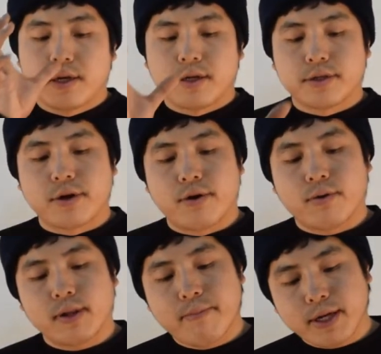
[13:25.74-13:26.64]

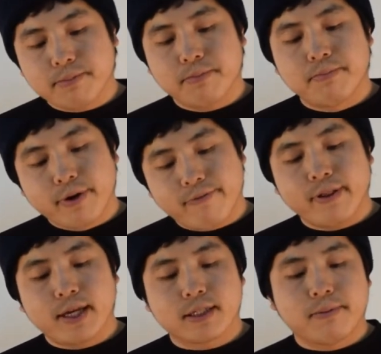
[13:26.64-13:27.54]
So let me
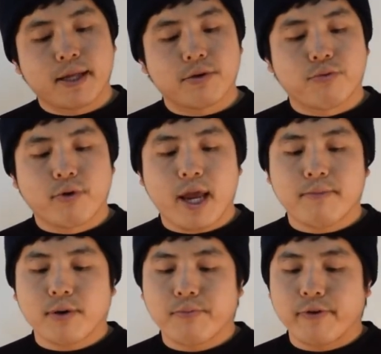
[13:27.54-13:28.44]
briefly explain the row
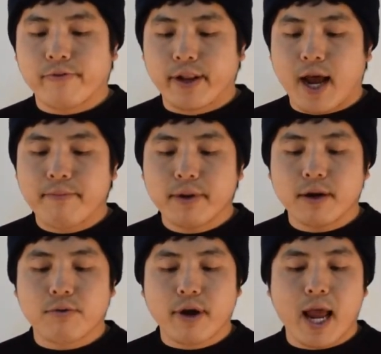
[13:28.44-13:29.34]
hammering phenomena.
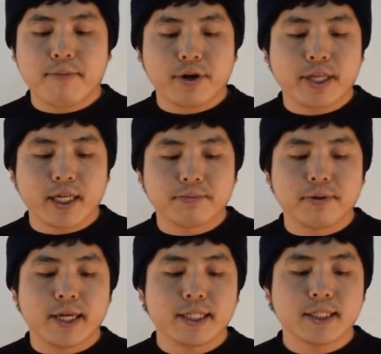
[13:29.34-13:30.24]
Row hammering takes
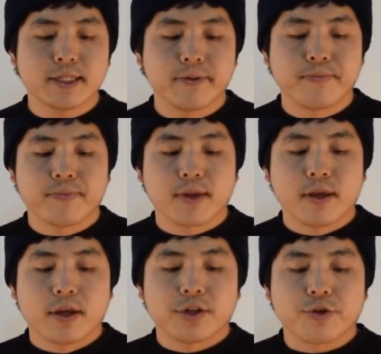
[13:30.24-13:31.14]
place.
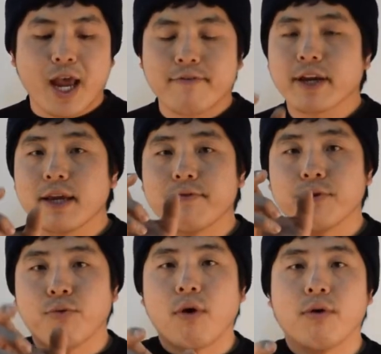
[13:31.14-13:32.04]
So you have a
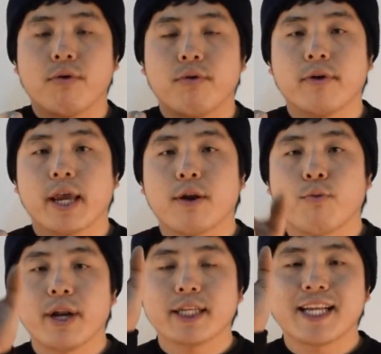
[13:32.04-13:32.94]
given row, and
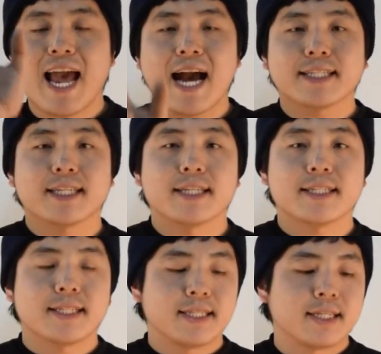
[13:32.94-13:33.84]
when it's
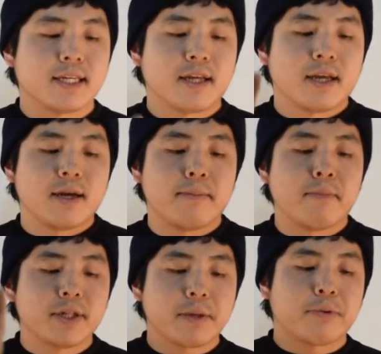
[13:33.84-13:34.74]
accessed
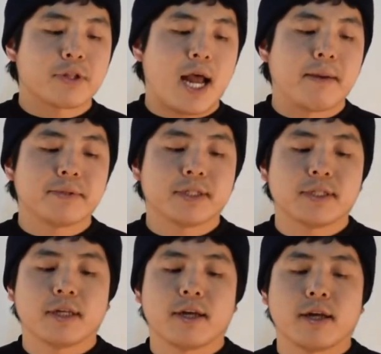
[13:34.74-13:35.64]
multiple times,
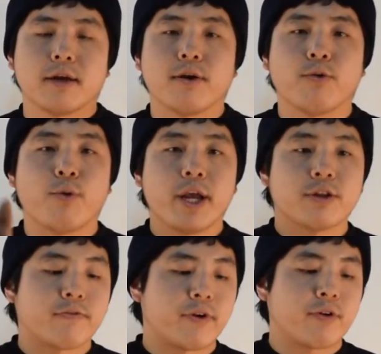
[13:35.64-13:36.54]
way too
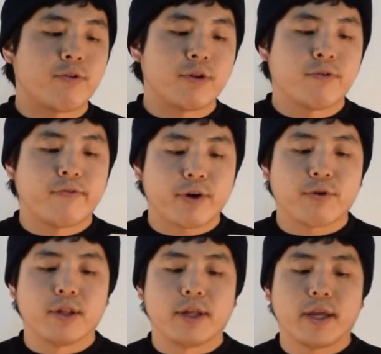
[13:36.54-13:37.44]

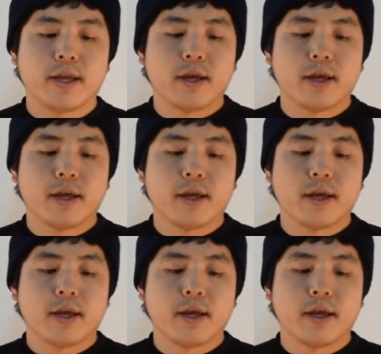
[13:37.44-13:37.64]
frequently,